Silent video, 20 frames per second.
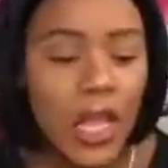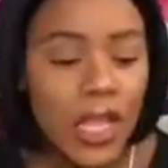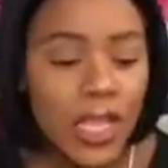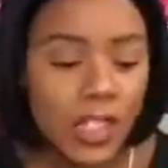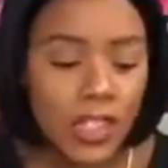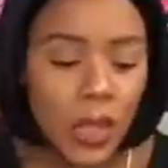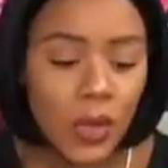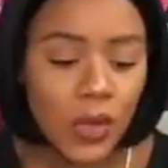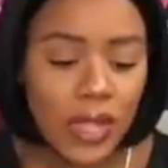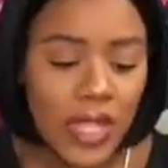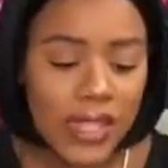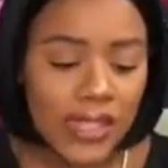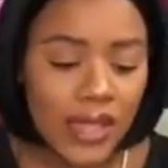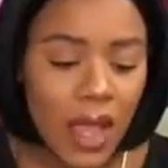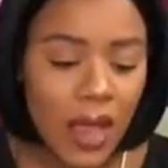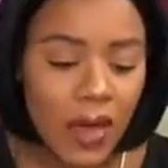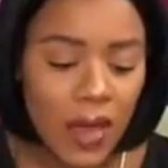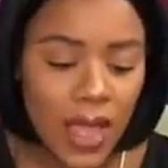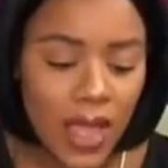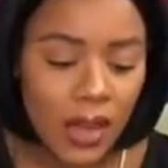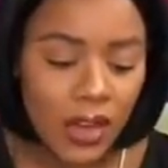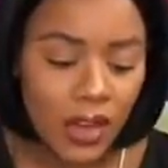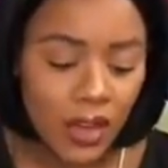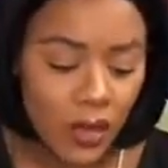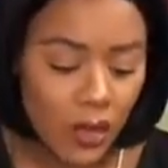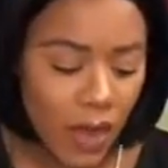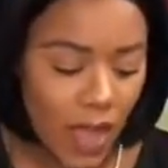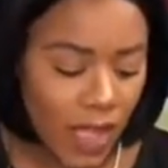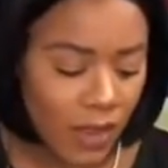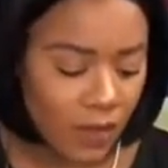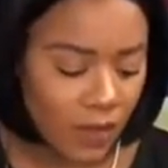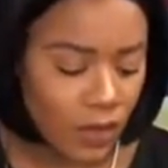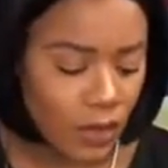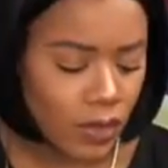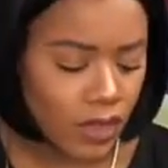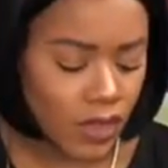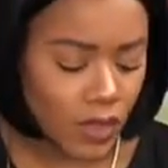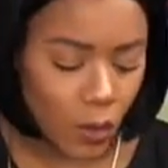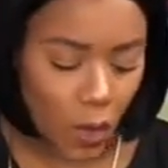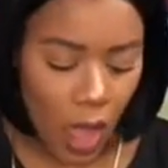So let's go ahead and do a few
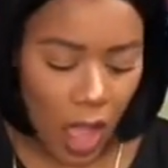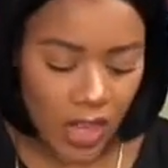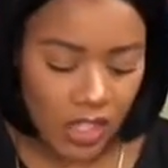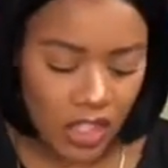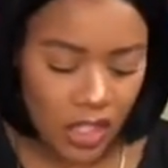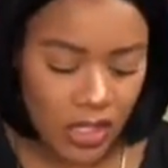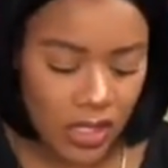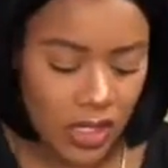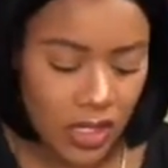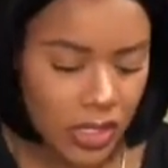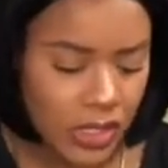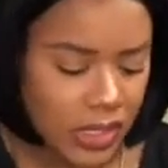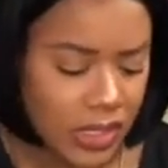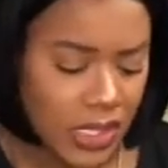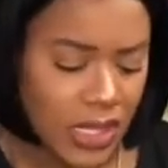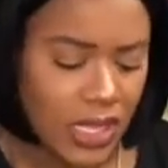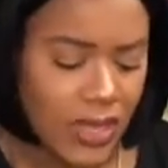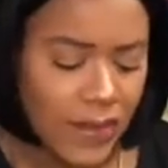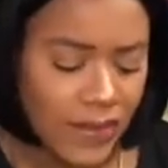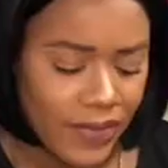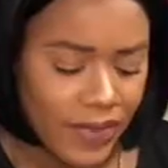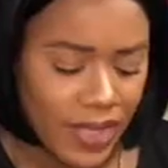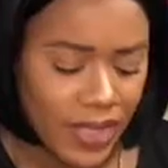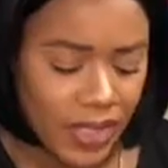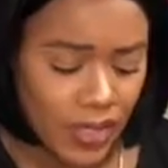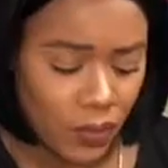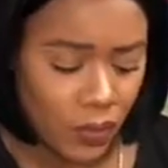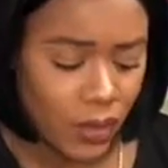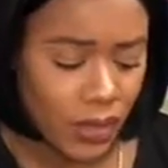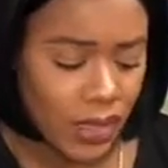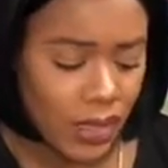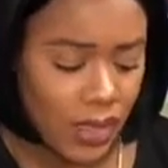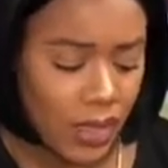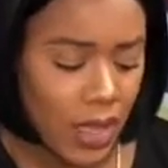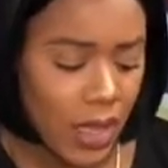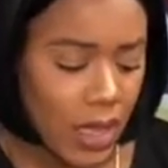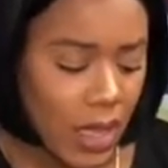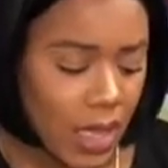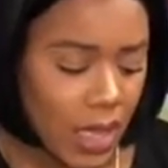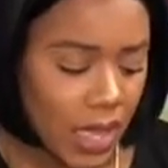swatches to see if this really
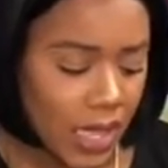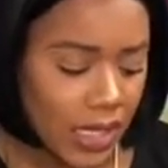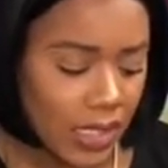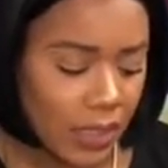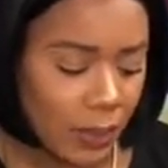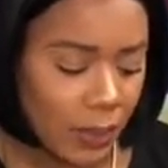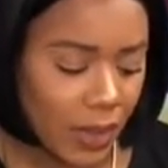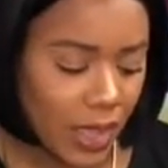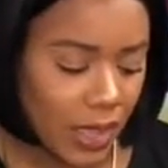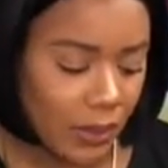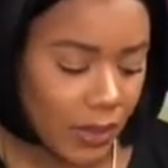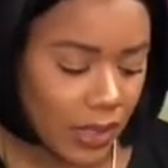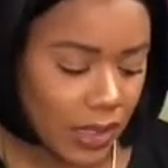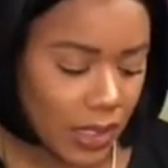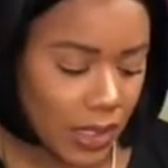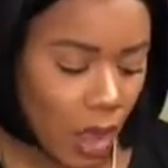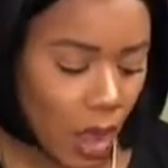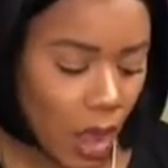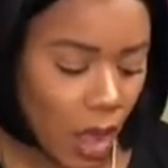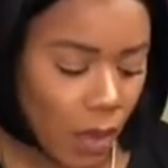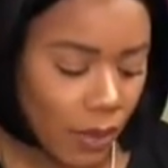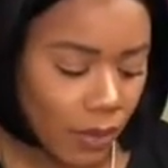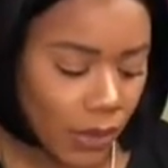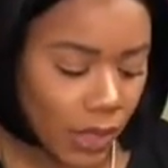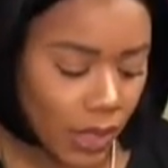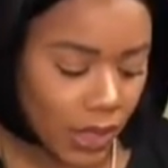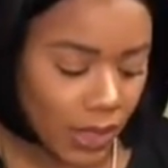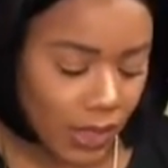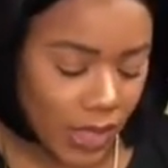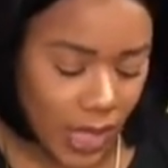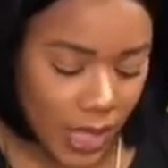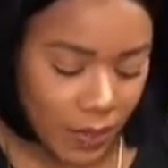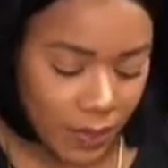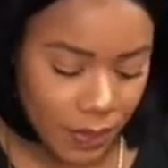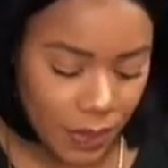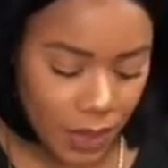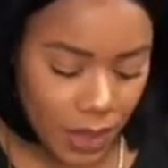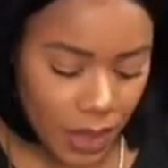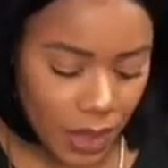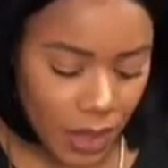is pigmented. Oh, look at that.